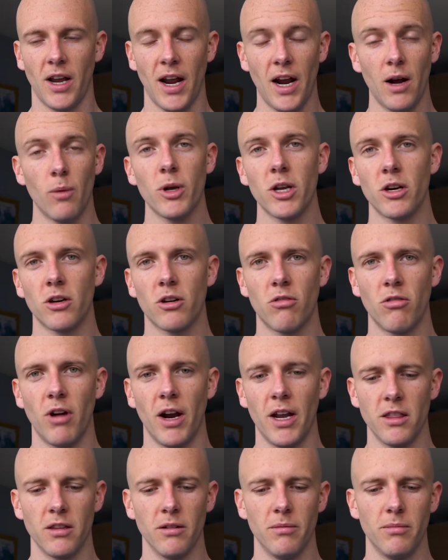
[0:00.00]
So how are we going to
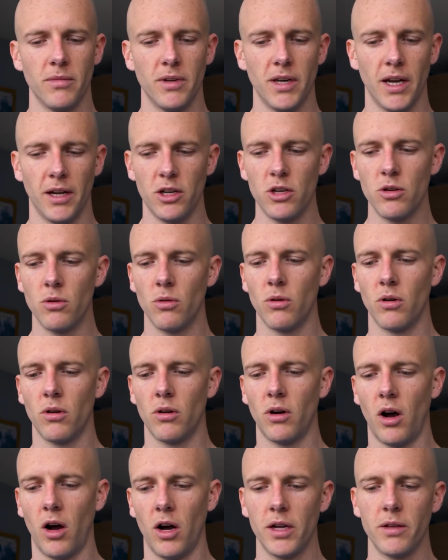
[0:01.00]
create them? Now, you,
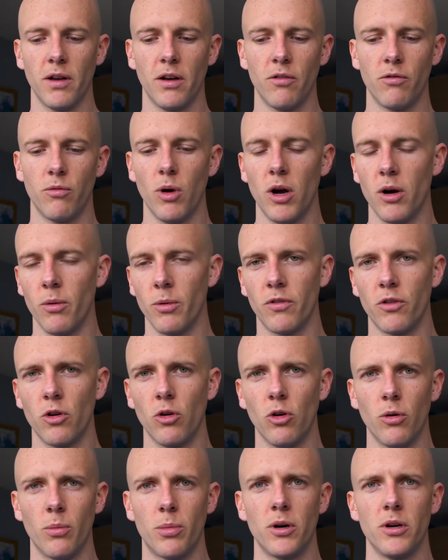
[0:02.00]
I have worked with
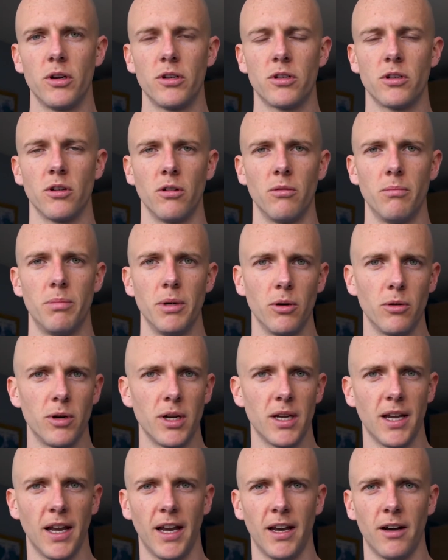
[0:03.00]
corporates on
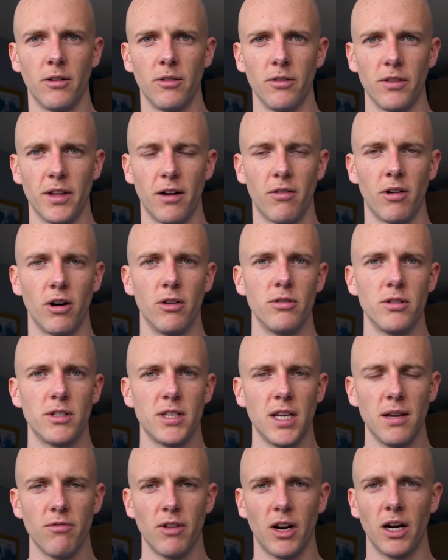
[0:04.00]
building out their own
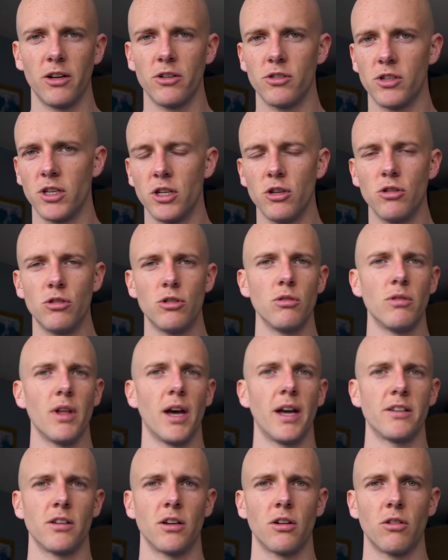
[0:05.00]
team values, and you do
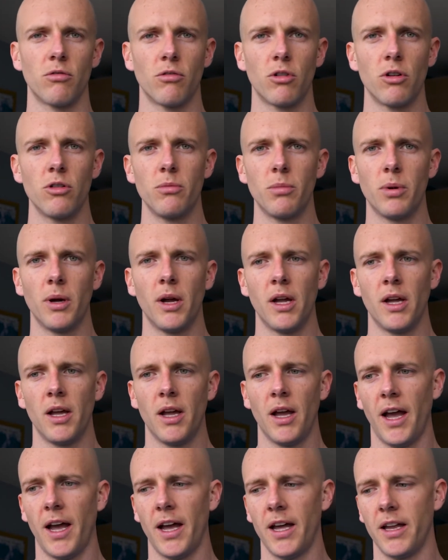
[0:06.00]
that as a group.
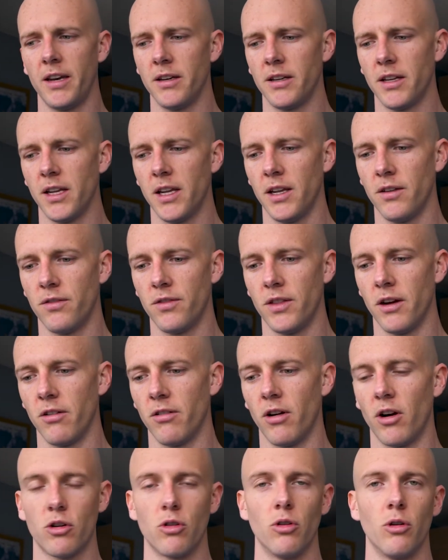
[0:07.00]
And if
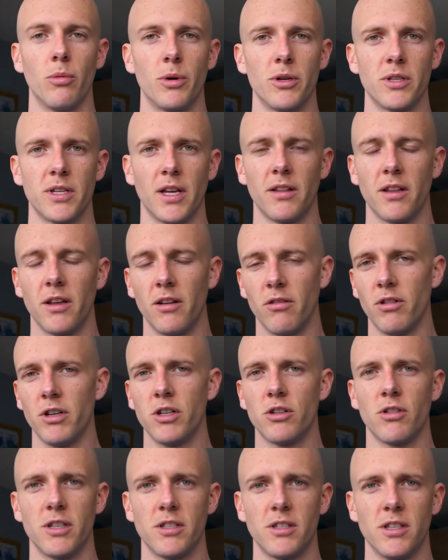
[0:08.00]
there are corporates out there that are
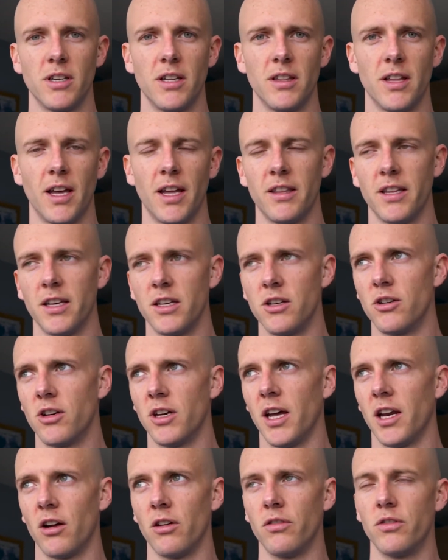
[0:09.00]
interested in that, then you can
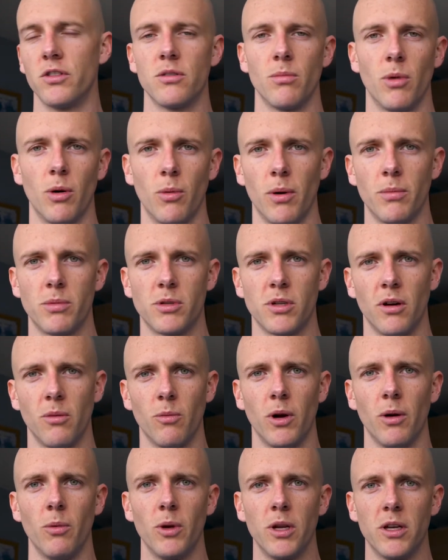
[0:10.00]
head over to my website
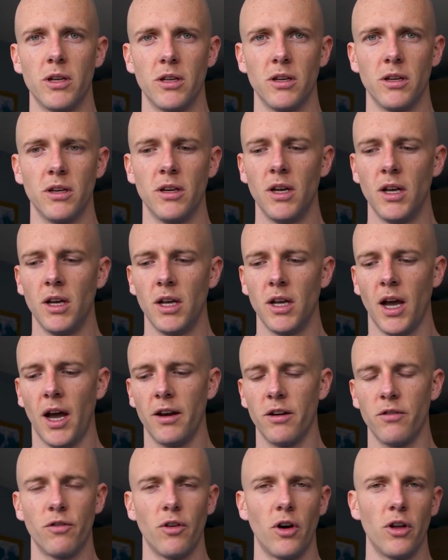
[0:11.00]
where we can
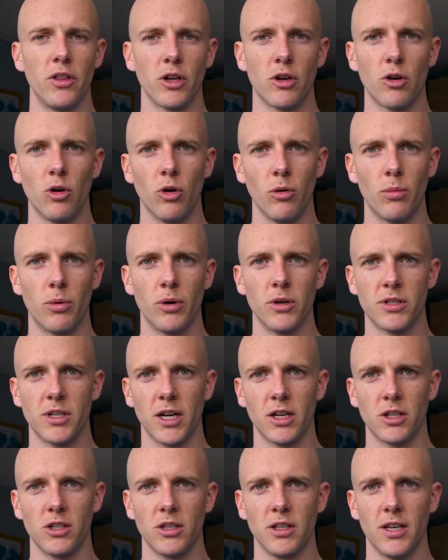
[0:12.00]
and find the corporate
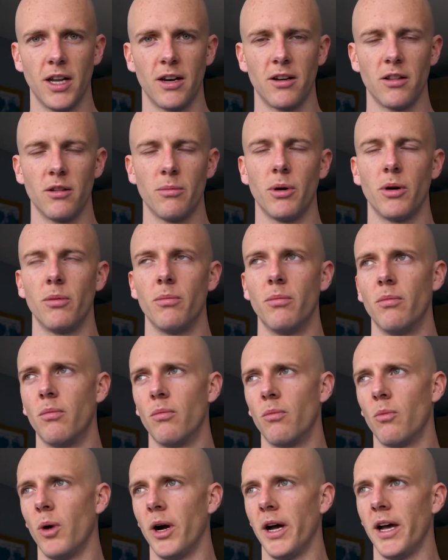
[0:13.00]
section down at the bottom
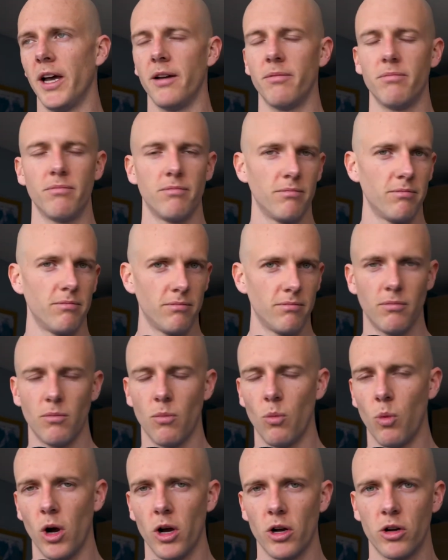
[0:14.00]
where
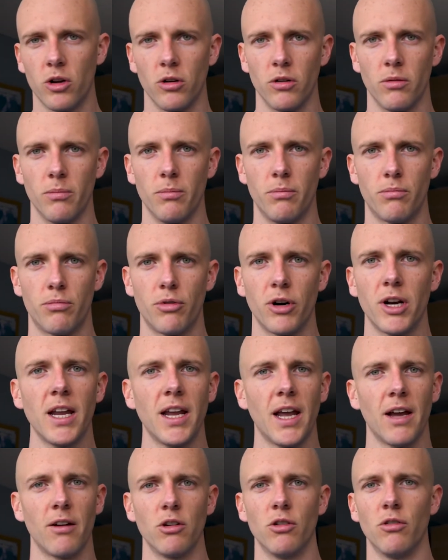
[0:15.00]
work on
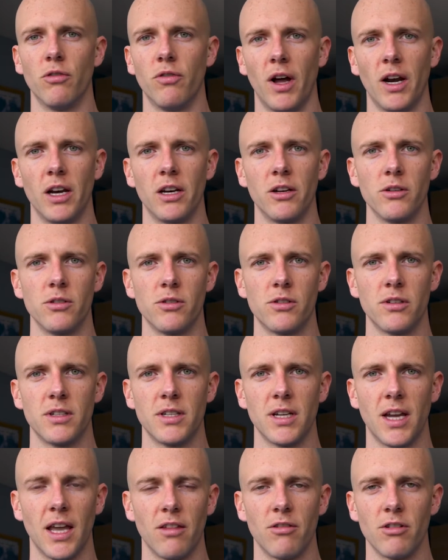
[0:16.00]
bringing out your values
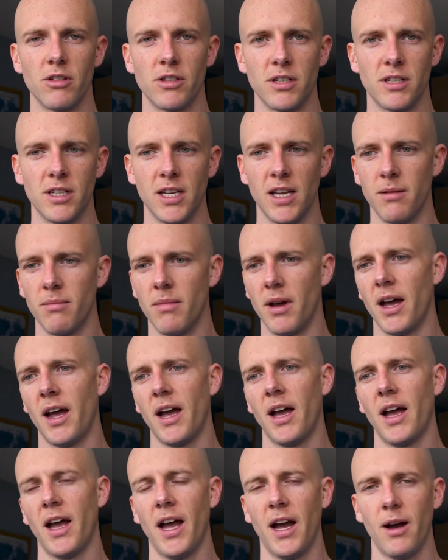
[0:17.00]
together as a team.
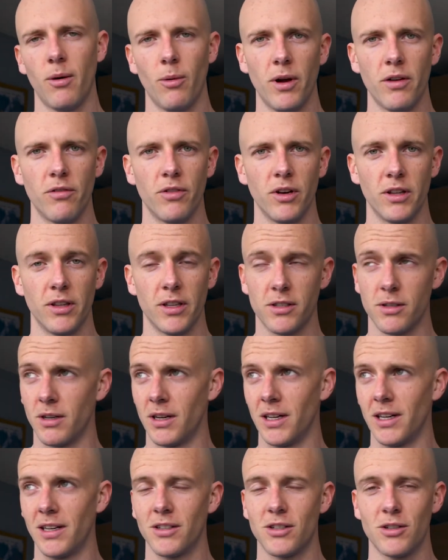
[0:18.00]
However, and there's
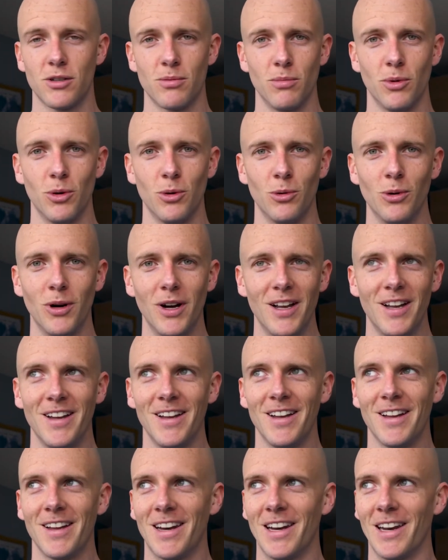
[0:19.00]
a small
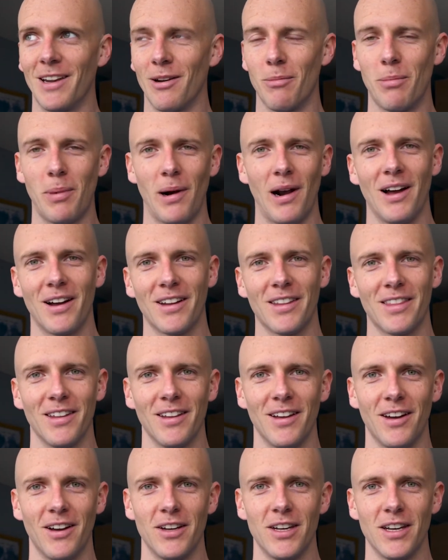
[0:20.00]
little plug
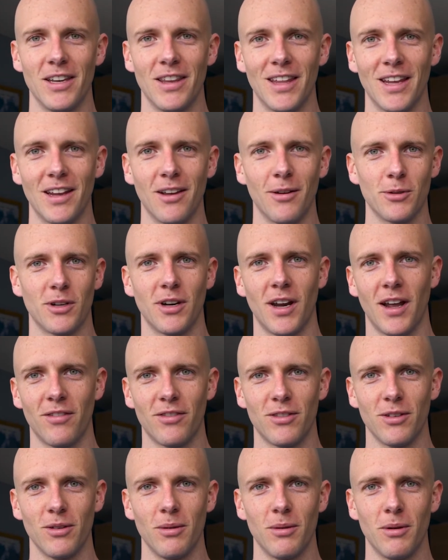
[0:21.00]
that I didn't think I was going to
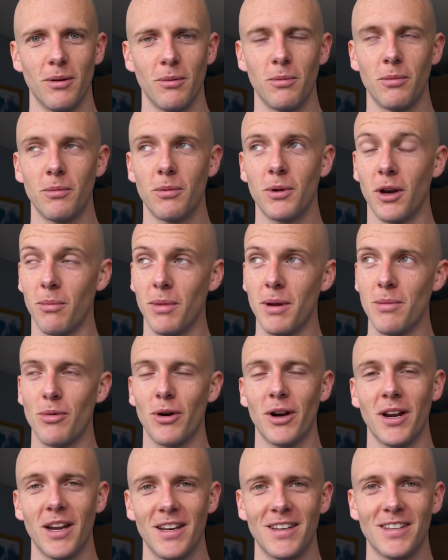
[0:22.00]
have to uh, going to be
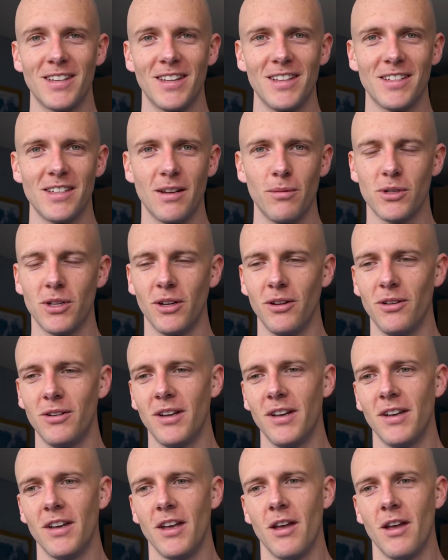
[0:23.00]
bringing into this episode,